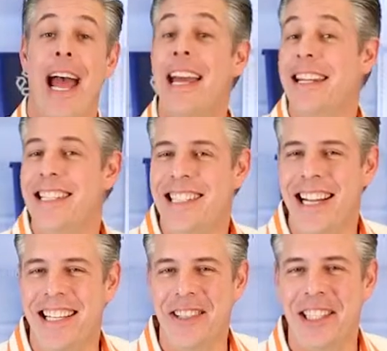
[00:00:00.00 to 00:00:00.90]
Hey, this is
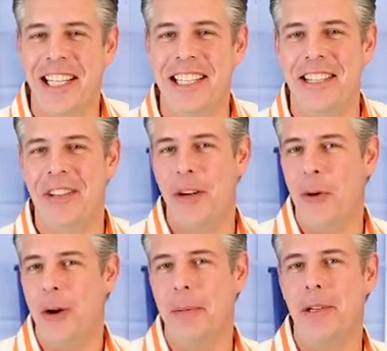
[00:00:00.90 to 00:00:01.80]
Dandy on CleanIt TV,
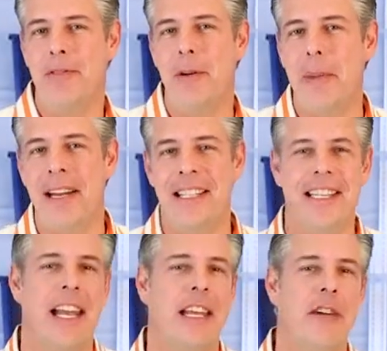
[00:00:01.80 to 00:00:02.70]
and welcome to Rubbermaid
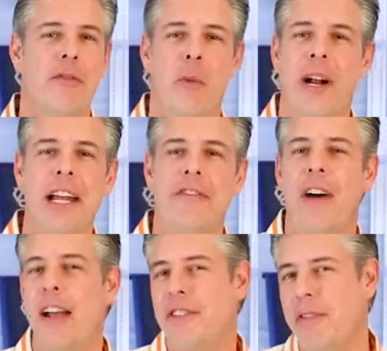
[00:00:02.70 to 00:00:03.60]
Executive
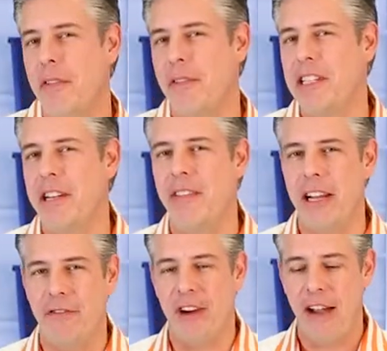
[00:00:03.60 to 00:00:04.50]

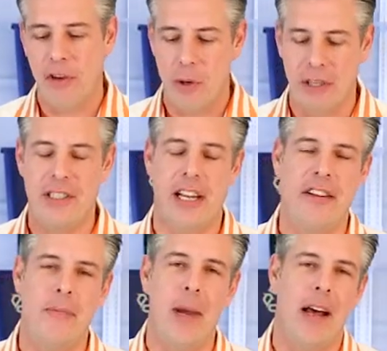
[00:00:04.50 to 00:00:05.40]
1857378 5-quart
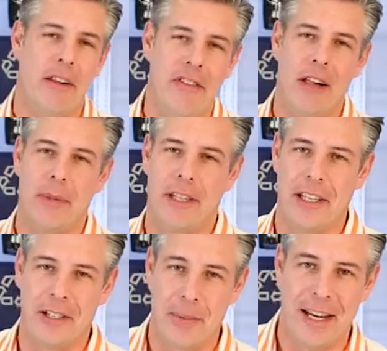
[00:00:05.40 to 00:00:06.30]
Executive Pail, available at
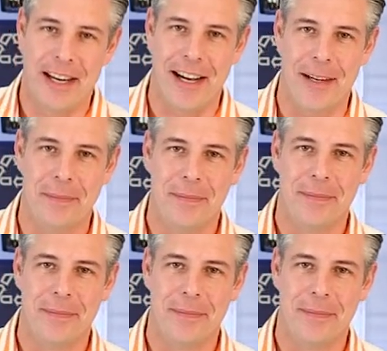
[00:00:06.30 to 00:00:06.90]
CleanItSupply.com.